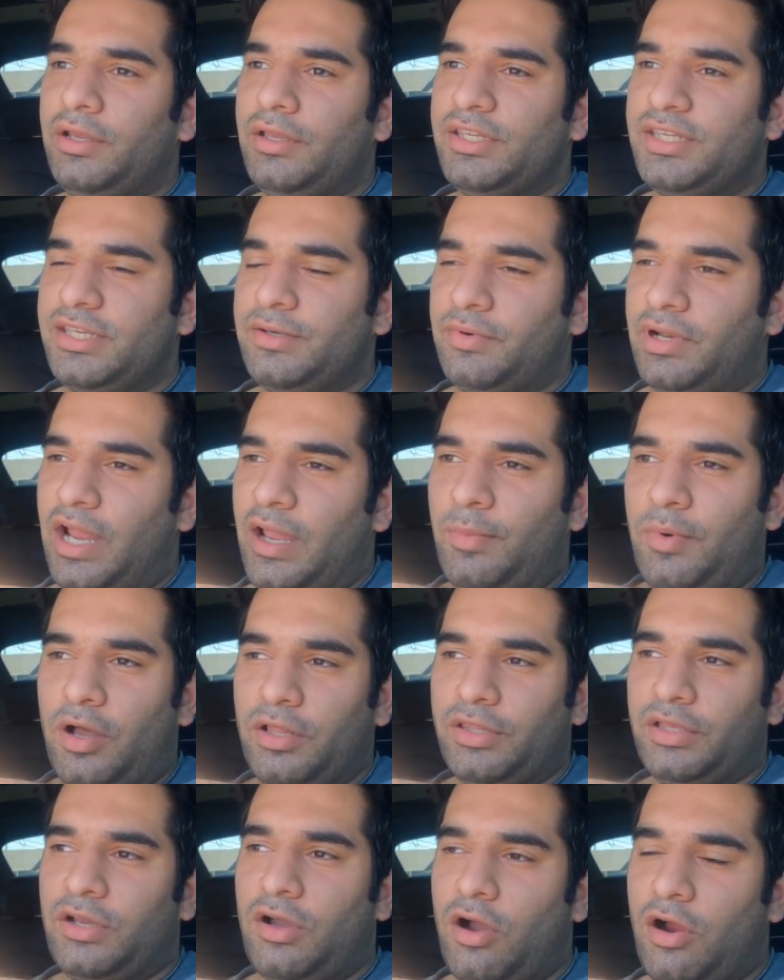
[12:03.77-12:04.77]
See, when I
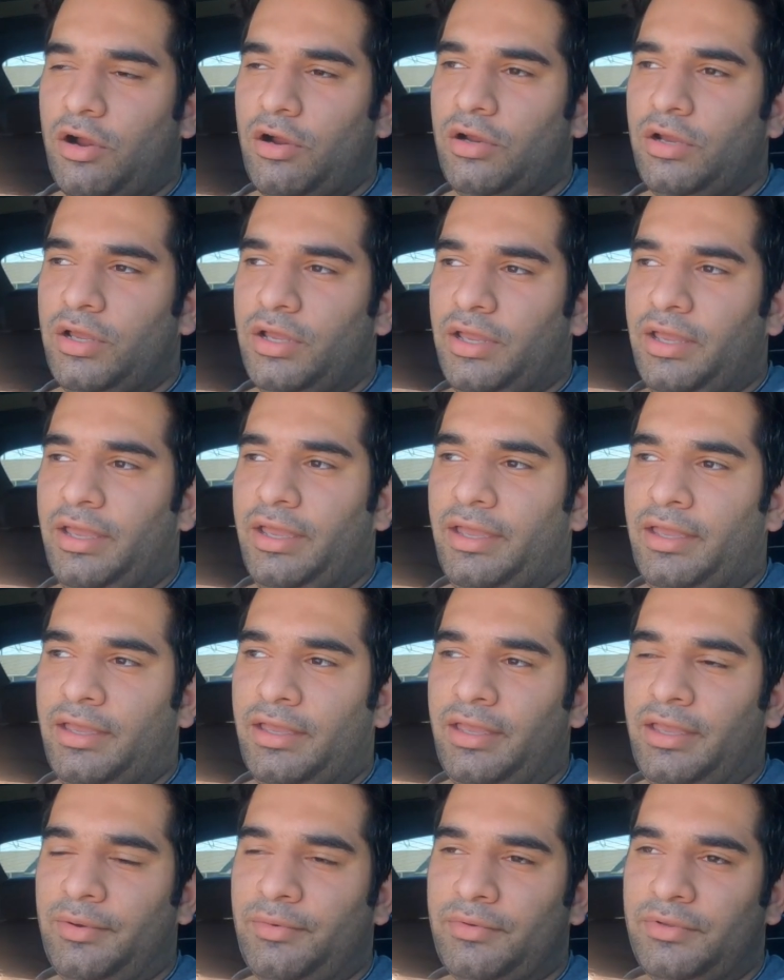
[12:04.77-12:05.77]
bought the car,
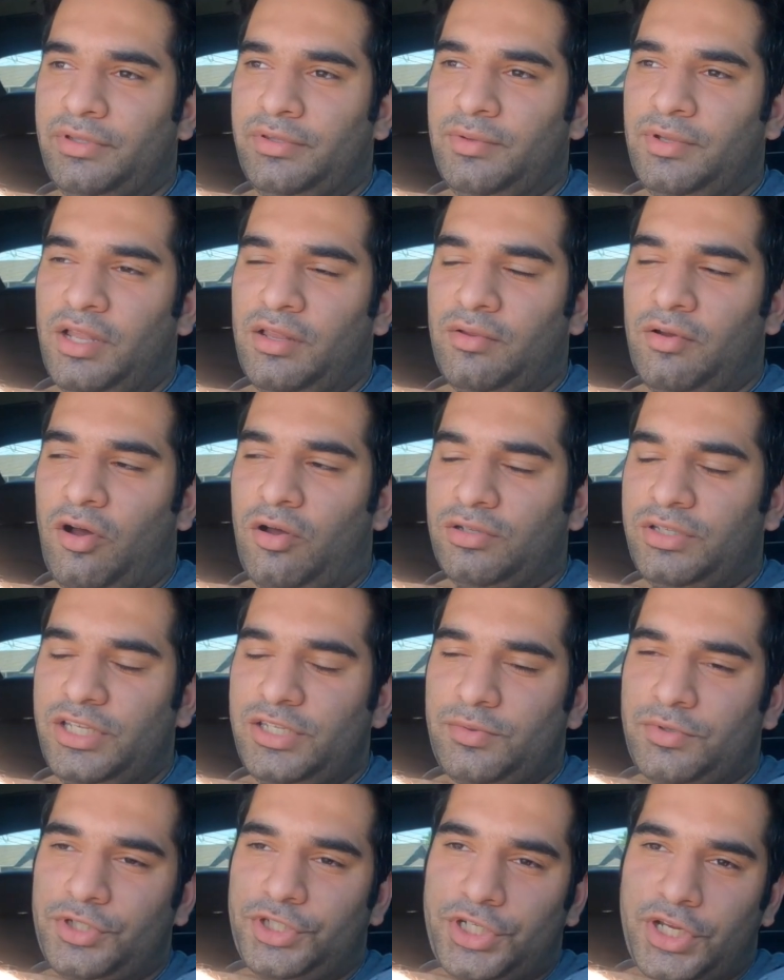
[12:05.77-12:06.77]

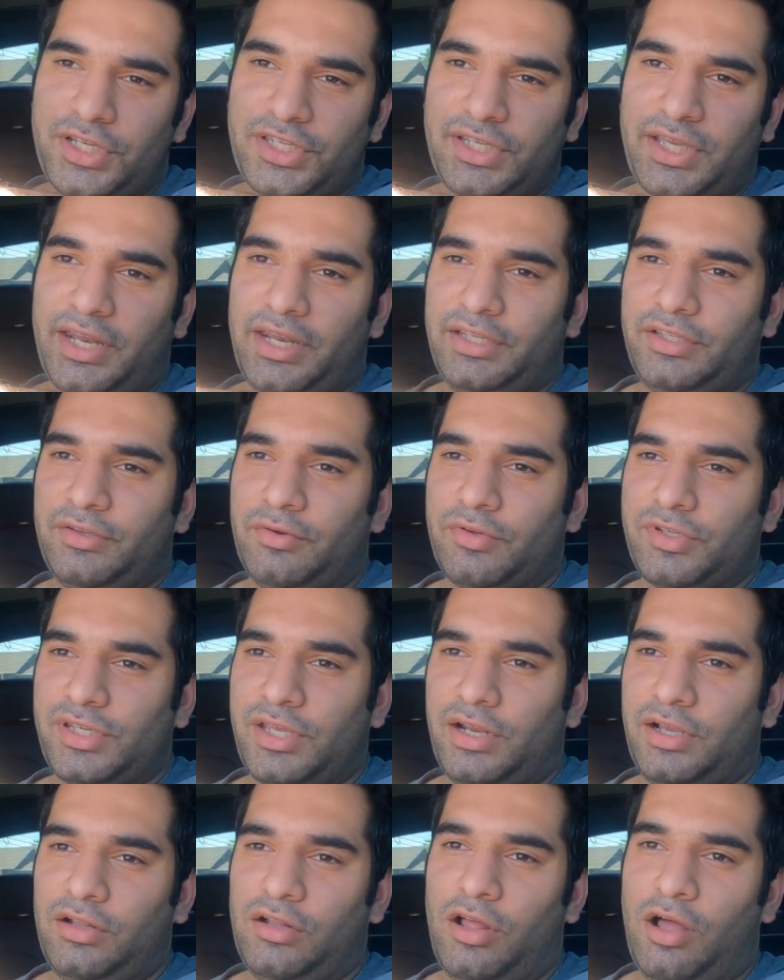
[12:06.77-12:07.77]
these were just getting to those
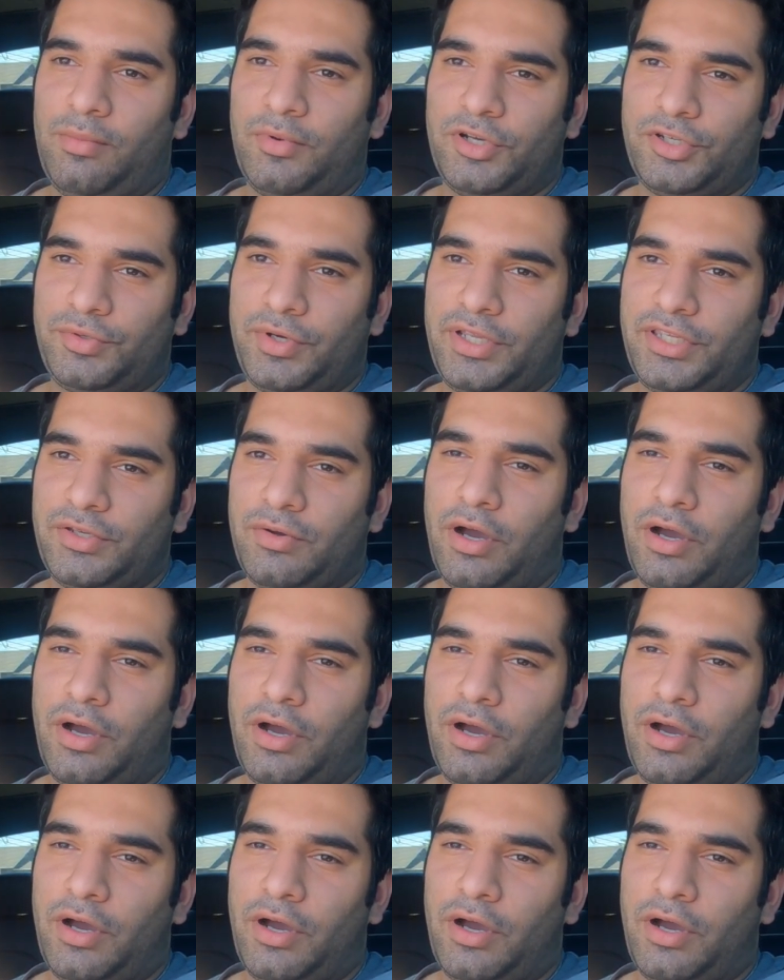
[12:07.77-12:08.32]
kind of kilometers, right?